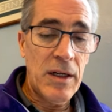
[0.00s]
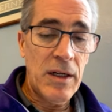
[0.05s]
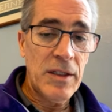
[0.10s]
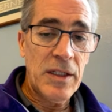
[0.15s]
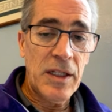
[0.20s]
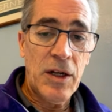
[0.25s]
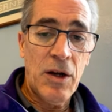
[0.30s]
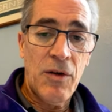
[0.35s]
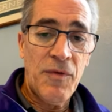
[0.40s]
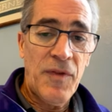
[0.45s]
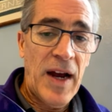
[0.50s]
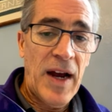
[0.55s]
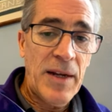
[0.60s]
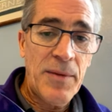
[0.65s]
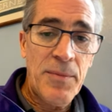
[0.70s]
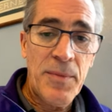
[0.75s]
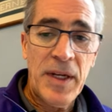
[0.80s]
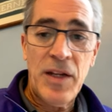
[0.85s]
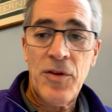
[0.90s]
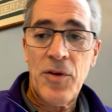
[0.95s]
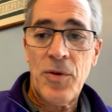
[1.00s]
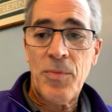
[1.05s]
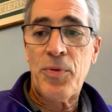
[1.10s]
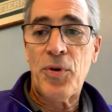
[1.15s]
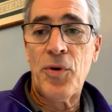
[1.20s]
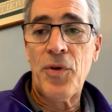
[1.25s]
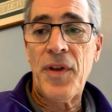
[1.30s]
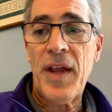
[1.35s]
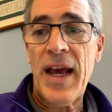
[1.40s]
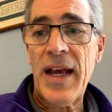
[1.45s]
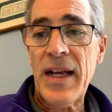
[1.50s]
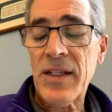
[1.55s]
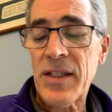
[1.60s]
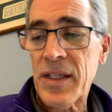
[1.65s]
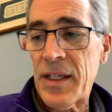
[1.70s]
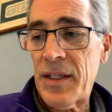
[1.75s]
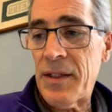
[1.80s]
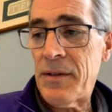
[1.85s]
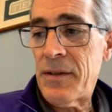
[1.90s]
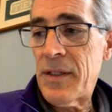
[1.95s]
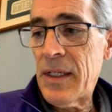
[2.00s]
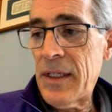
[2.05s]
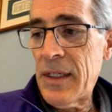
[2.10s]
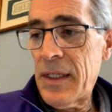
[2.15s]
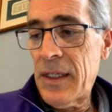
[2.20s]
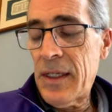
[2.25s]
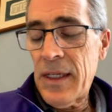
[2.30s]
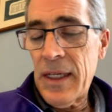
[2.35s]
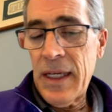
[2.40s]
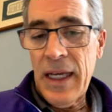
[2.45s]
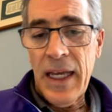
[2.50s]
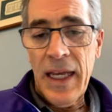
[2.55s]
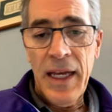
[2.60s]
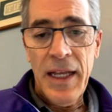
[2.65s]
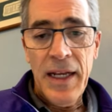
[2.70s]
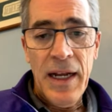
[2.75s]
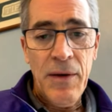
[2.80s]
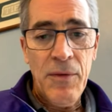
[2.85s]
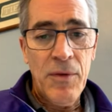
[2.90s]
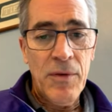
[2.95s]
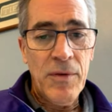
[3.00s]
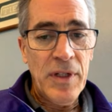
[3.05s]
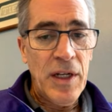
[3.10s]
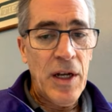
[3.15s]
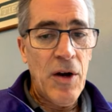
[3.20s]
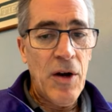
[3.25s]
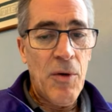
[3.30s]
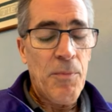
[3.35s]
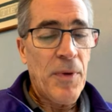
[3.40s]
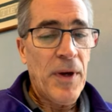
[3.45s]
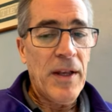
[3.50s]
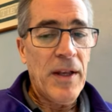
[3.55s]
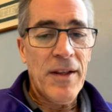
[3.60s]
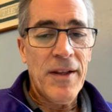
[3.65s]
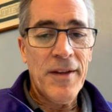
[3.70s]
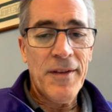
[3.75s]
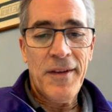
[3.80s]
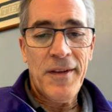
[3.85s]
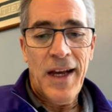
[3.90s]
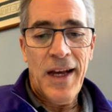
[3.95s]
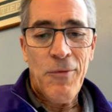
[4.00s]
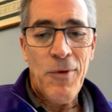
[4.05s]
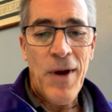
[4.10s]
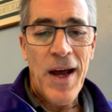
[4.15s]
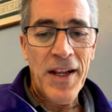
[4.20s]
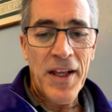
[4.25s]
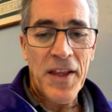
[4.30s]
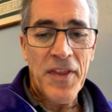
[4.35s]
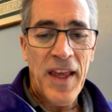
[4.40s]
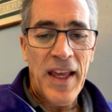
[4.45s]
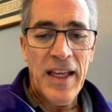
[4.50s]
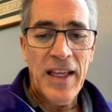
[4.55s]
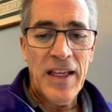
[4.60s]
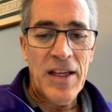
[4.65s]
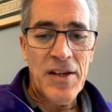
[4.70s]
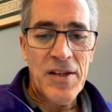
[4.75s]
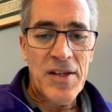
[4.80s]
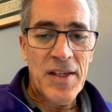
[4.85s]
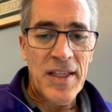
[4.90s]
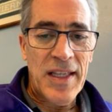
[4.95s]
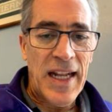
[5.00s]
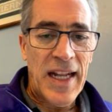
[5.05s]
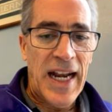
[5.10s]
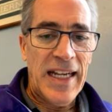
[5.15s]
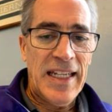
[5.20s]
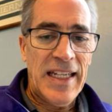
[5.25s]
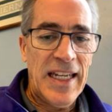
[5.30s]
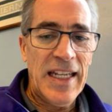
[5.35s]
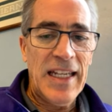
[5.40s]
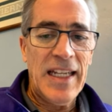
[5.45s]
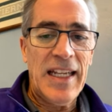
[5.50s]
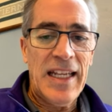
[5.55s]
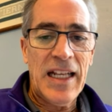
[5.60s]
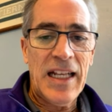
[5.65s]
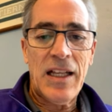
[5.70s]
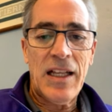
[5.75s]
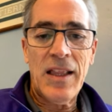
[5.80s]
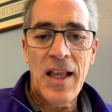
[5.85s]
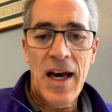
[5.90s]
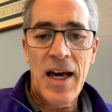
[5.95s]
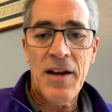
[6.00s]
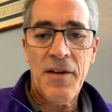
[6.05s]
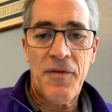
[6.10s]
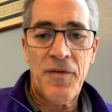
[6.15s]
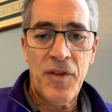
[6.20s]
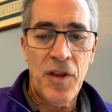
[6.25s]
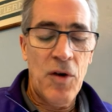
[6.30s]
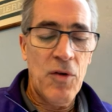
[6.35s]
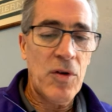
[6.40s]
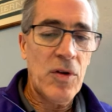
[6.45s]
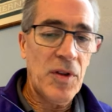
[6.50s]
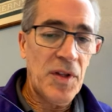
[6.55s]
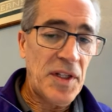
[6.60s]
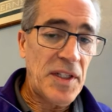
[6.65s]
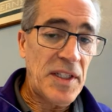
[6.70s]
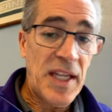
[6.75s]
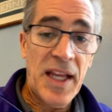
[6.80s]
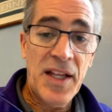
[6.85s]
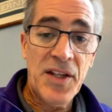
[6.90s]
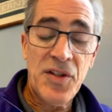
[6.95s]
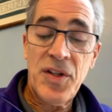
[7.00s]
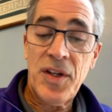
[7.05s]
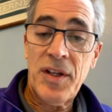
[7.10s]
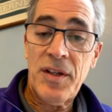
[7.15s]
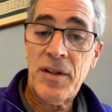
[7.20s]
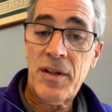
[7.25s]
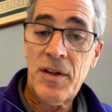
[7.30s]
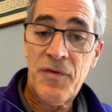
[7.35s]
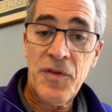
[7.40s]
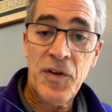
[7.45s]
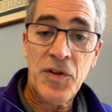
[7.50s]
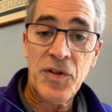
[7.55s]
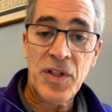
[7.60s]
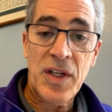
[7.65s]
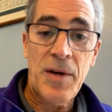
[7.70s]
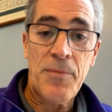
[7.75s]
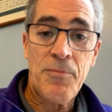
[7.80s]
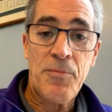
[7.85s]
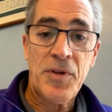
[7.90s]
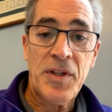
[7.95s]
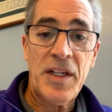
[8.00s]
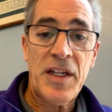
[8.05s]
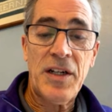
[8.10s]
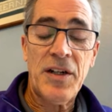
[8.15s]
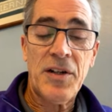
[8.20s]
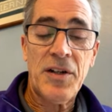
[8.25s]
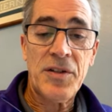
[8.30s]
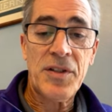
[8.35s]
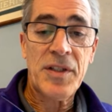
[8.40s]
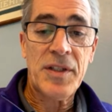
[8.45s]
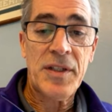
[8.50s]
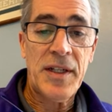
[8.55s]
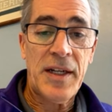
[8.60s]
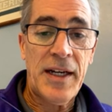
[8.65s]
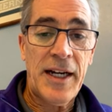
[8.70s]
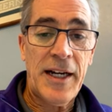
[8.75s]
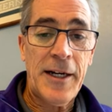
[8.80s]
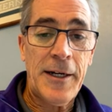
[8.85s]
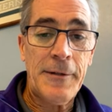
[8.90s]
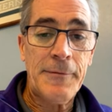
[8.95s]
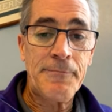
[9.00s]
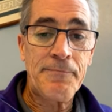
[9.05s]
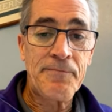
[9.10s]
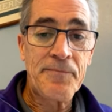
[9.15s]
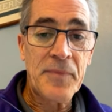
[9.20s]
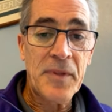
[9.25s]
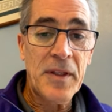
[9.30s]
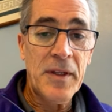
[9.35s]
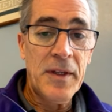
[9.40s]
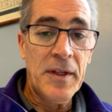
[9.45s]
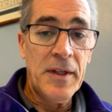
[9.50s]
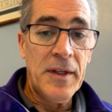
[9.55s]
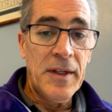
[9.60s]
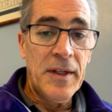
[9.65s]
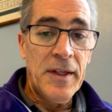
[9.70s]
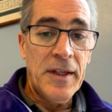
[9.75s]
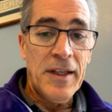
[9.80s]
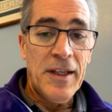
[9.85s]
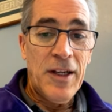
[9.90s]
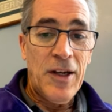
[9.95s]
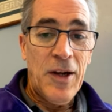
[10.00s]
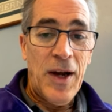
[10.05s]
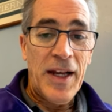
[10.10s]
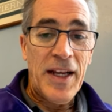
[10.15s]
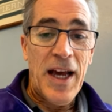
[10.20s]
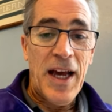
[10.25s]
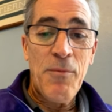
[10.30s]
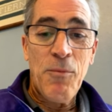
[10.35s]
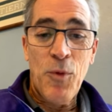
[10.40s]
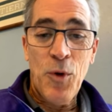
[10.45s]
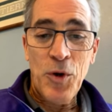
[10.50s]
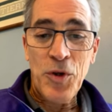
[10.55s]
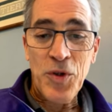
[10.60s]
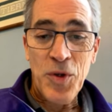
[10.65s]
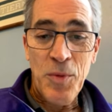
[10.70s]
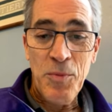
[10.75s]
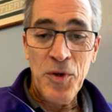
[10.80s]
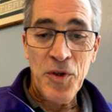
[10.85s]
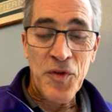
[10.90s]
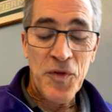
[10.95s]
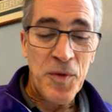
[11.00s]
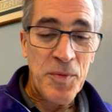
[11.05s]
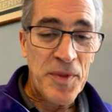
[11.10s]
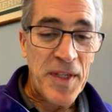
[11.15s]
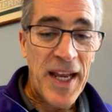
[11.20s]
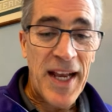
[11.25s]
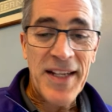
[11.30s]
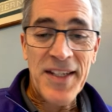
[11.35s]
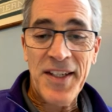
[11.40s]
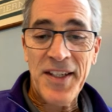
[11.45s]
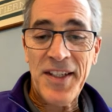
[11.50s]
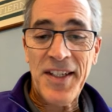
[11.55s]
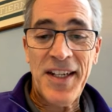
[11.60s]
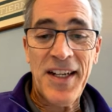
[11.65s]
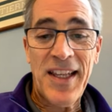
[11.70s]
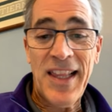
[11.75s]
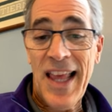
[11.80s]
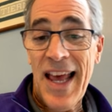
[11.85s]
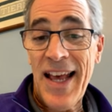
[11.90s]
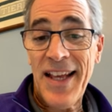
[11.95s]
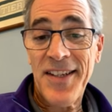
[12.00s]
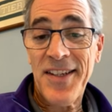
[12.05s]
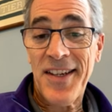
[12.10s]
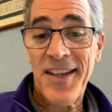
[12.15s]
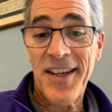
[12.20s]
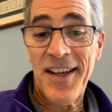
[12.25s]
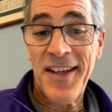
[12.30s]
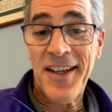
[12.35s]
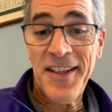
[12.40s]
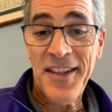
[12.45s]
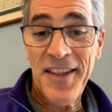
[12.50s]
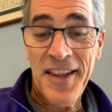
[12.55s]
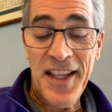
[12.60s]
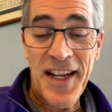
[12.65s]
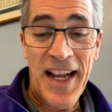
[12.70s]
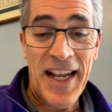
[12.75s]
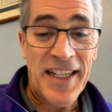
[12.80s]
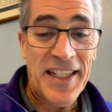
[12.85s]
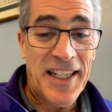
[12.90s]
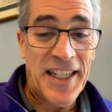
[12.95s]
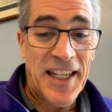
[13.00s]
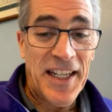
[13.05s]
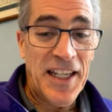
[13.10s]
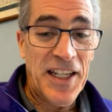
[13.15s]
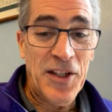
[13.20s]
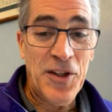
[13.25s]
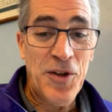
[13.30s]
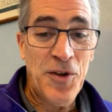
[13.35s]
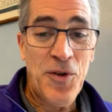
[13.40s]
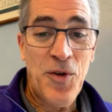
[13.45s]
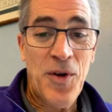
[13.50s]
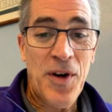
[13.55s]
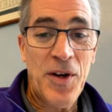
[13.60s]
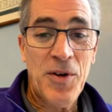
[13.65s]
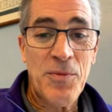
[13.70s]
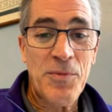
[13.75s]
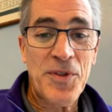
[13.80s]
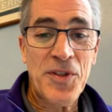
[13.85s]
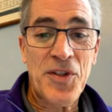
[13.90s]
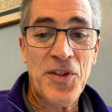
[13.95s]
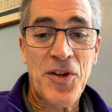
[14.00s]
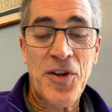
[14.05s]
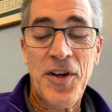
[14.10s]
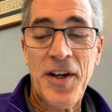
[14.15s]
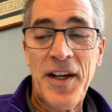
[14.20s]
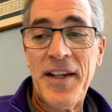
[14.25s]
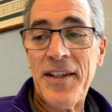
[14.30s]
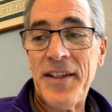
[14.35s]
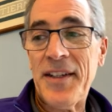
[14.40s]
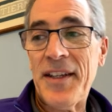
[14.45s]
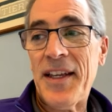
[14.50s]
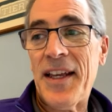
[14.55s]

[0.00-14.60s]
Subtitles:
invited me to their pool decks but the ironic thing is that I didn't get a lot of local attention the first couple of years. You know, I got more swimmers from Texas and Alaska than I did Illinois or Missouri.